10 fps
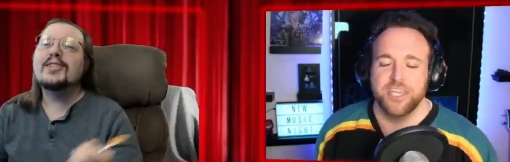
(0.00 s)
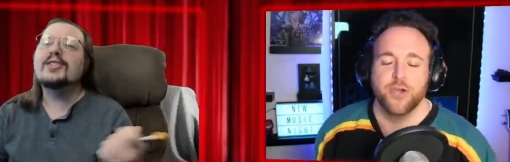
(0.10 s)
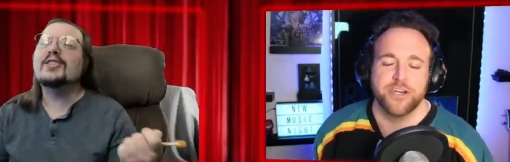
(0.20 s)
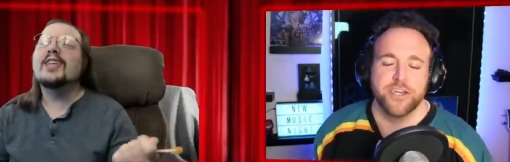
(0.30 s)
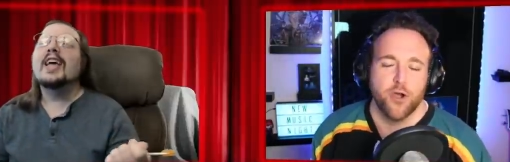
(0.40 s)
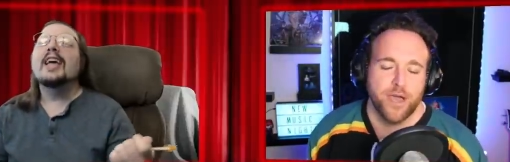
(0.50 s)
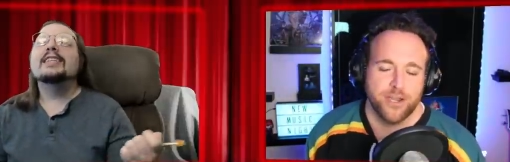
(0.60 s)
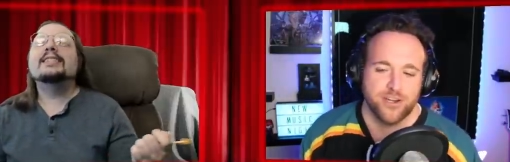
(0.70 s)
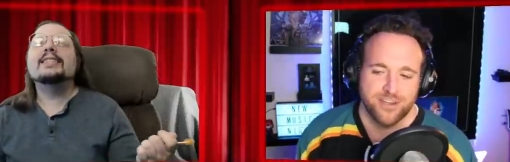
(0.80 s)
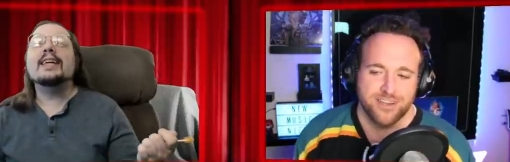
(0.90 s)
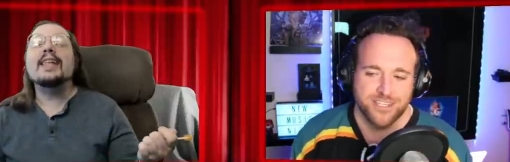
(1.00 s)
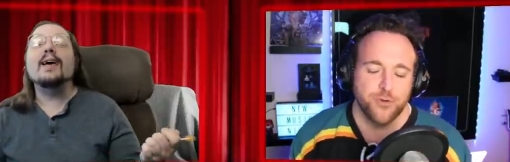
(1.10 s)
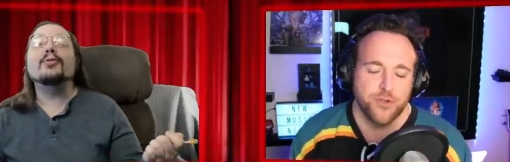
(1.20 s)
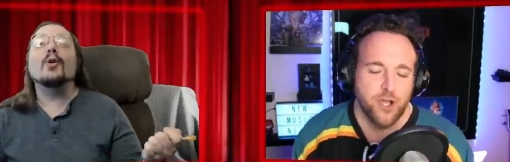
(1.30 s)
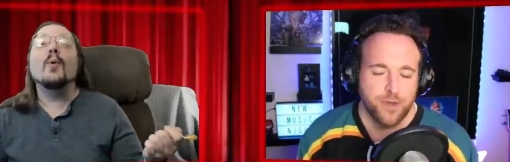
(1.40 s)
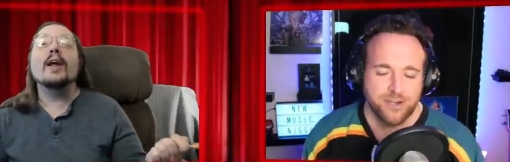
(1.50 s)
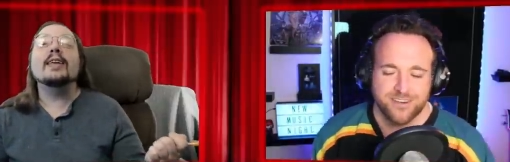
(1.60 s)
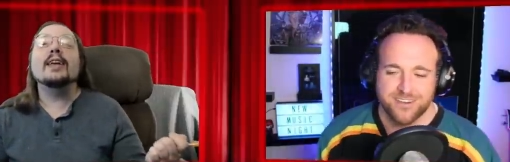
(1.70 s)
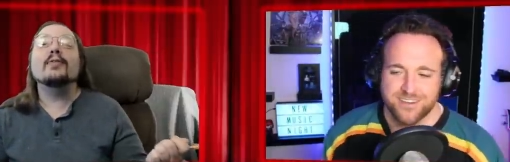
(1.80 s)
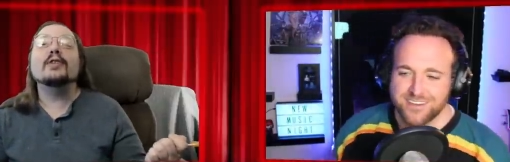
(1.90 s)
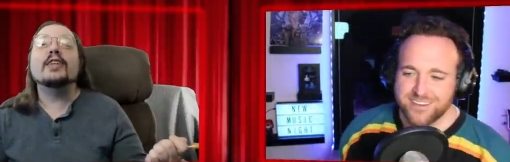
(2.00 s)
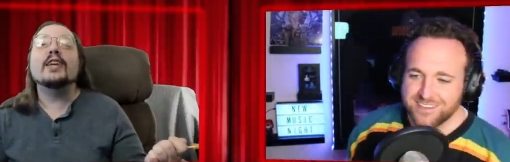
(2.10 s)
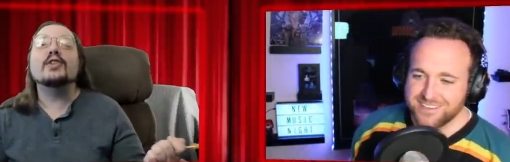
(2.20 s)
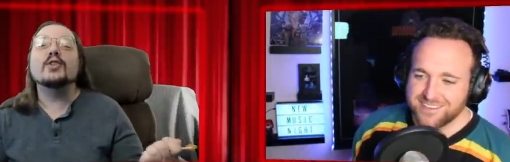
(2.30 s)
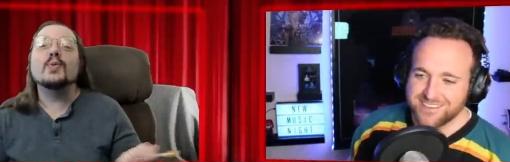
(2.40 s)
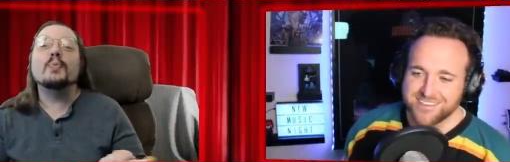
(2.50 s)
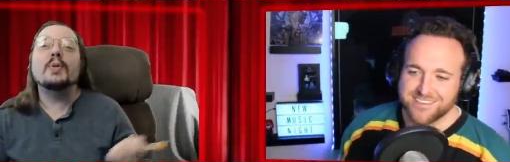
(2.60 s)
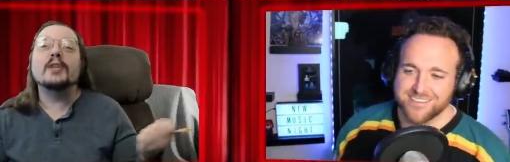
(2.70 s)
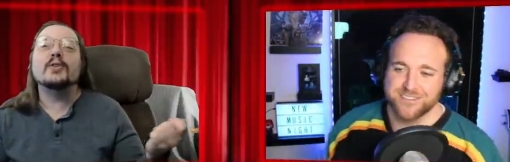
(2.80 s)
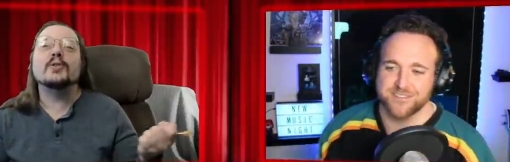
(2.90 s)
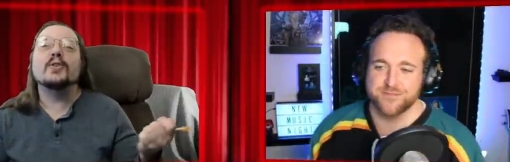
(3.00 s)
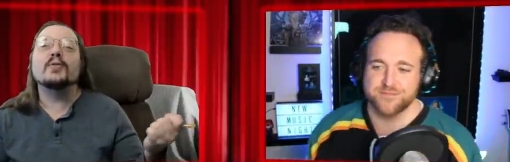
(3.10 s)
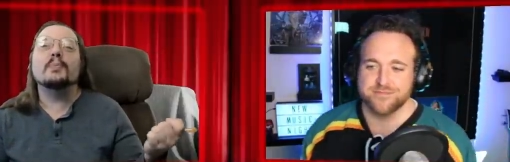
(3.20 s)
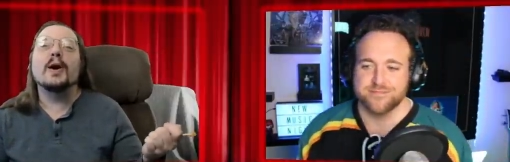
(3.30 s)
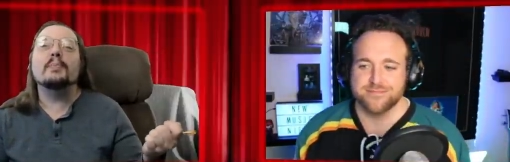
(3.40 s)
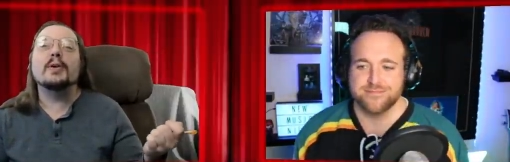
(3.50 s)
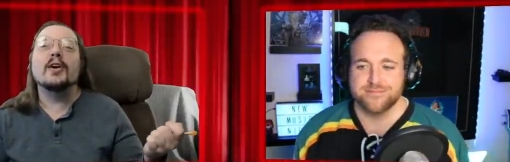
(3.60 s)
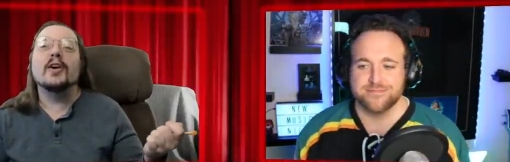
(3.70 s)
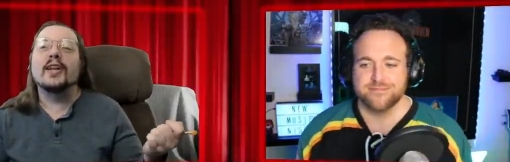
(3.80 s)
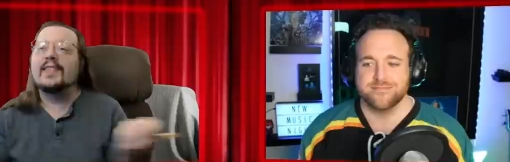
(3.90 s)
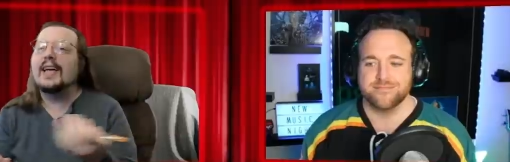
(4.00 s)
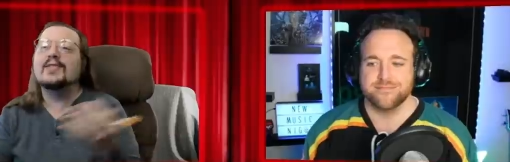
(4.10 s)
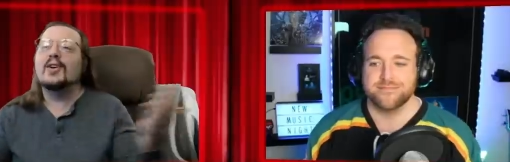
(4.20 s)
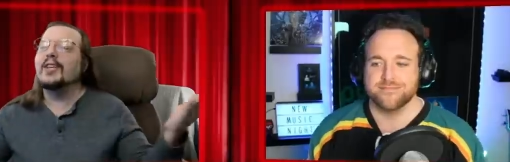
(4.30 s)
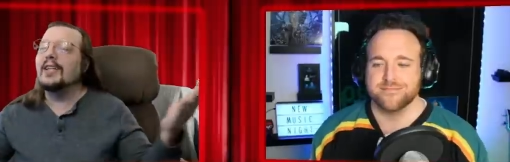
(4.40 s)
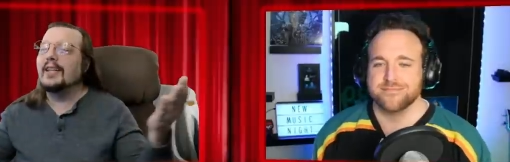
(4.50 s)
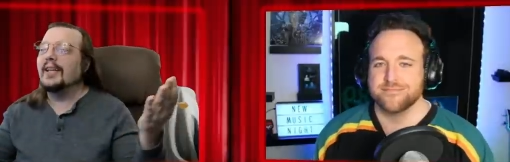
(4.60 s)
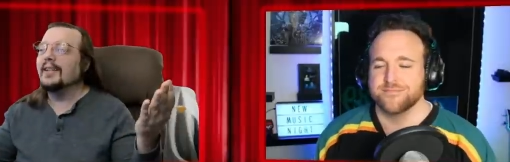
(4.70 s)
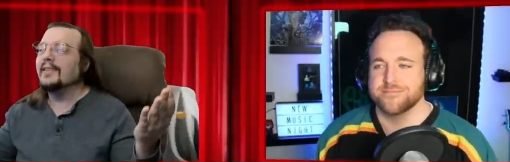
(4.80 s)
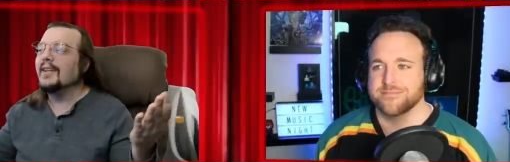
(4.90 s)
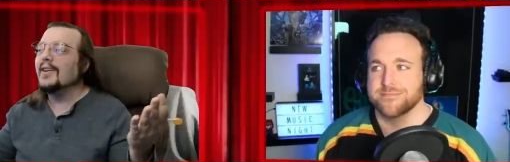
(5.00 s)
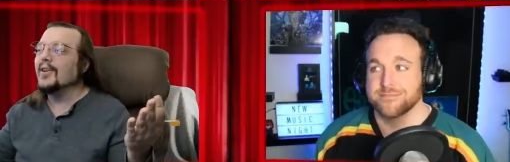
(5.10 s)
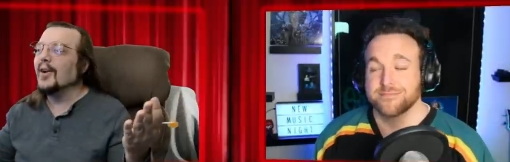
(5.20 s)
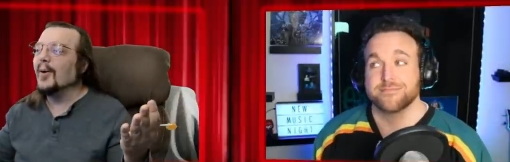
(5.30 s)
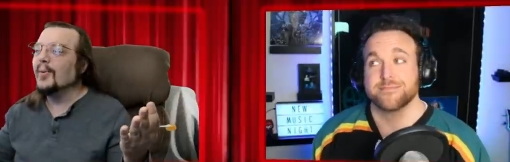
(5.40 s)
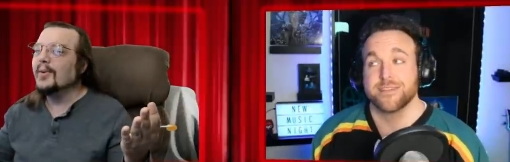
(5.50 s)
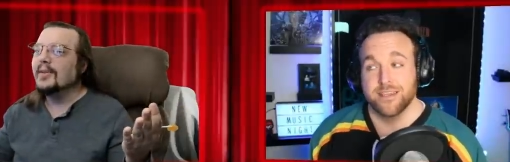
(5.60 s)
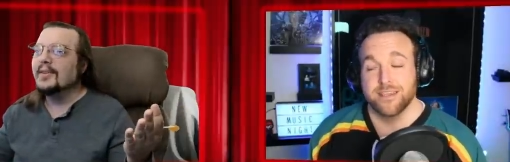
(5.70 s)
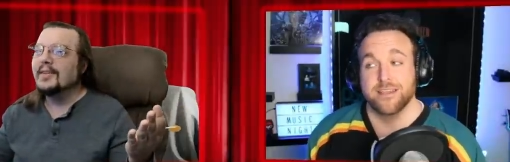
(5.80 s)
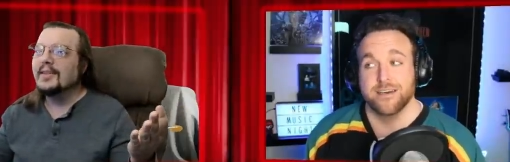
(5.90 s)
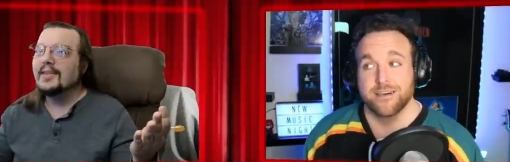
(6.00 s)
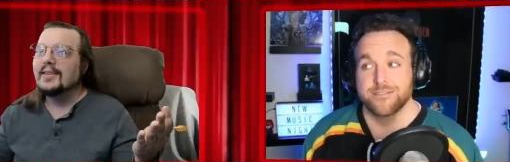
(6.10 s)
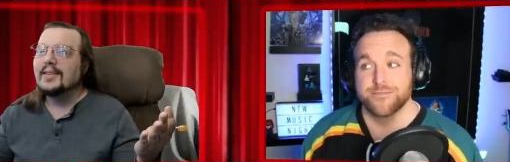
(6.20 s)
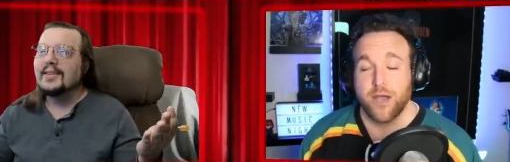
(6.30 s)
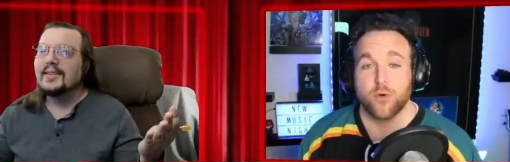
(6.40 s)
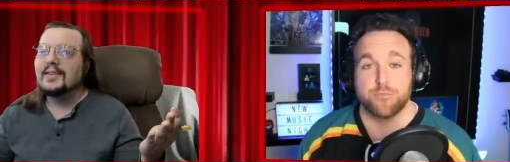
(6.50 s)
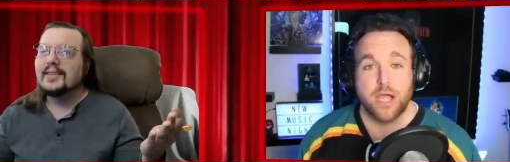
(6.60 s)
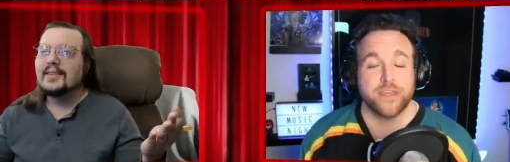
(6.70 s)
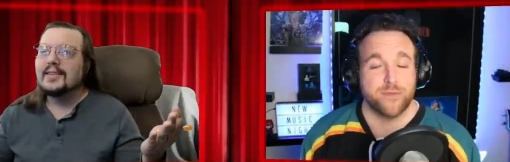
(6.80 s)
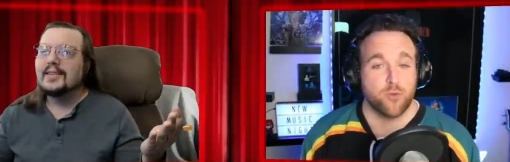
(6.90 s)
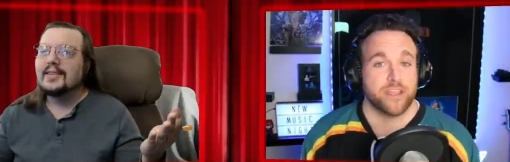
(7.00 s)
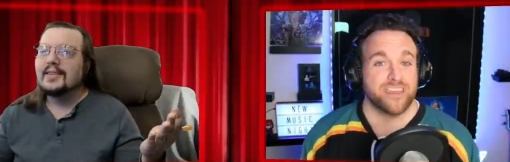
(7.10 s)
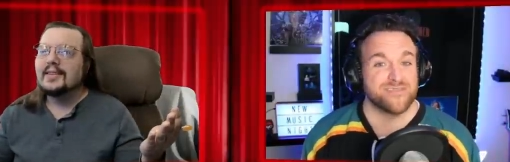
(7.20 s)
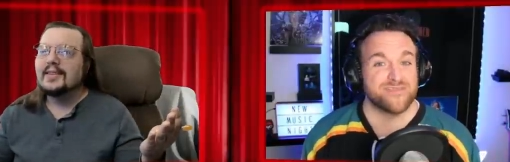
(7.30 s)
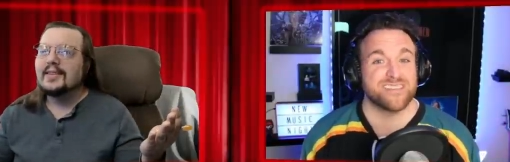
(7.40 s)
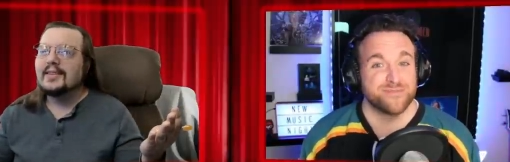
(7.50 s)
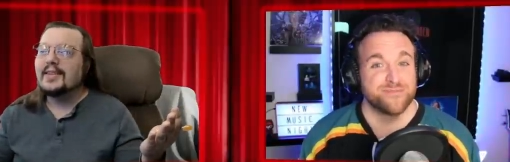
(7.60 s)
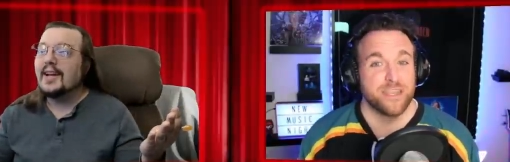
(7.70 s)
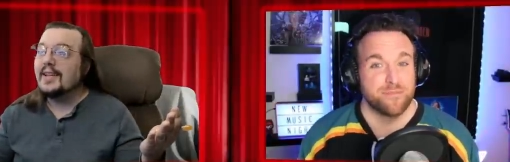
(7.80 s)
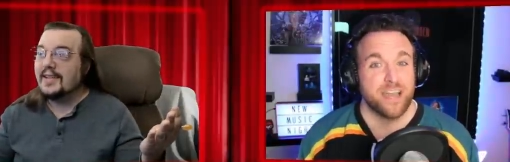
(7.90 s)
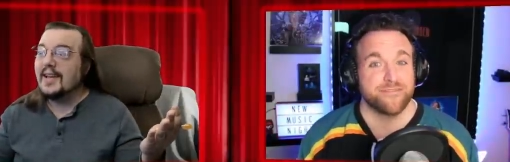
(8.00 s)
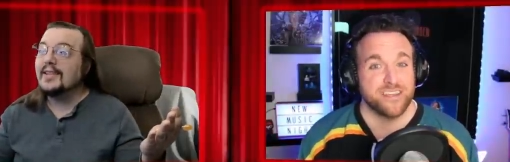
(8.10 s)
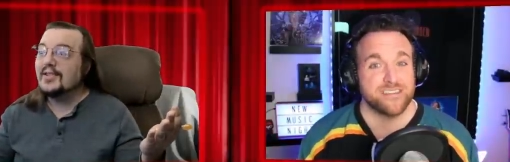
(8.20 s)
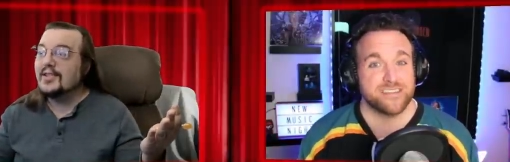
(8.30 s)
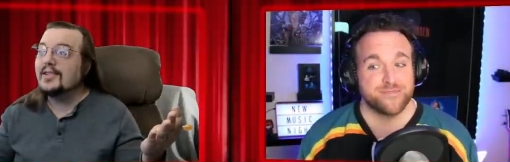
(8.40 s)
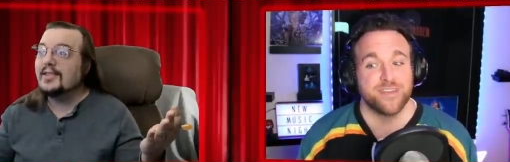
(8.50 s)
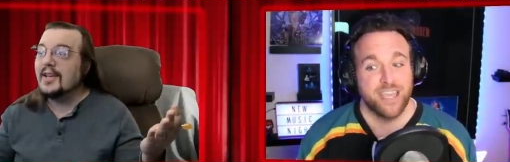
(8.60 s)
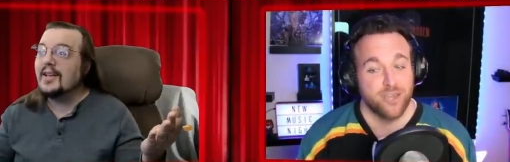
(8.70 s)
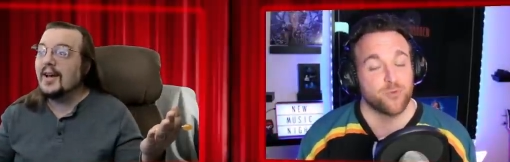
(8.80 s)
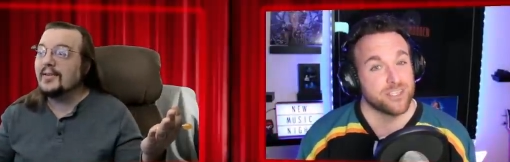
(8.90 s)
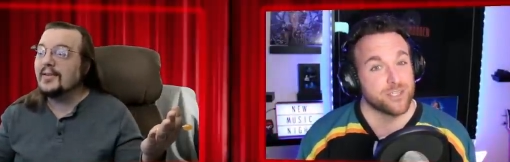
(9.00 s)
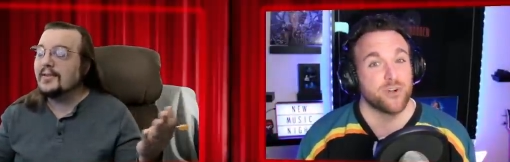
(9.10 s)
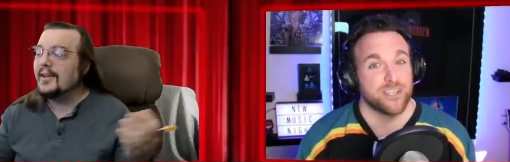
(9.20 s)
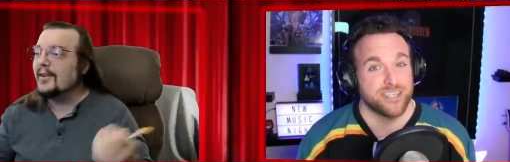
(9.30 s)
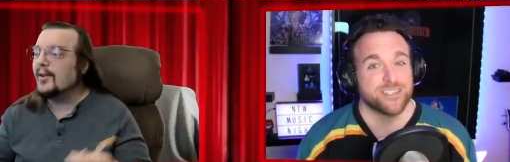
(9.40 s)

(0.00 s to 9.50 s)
Speaker 1: you know what? And just you would know better. Send out the wedding better. invitations with pictures of the puppy on it. That's all you need. There you go.
Speaker 2: You know, that would probably get more gifts
Speaker 1: that than my yes, things. Just send it out really the,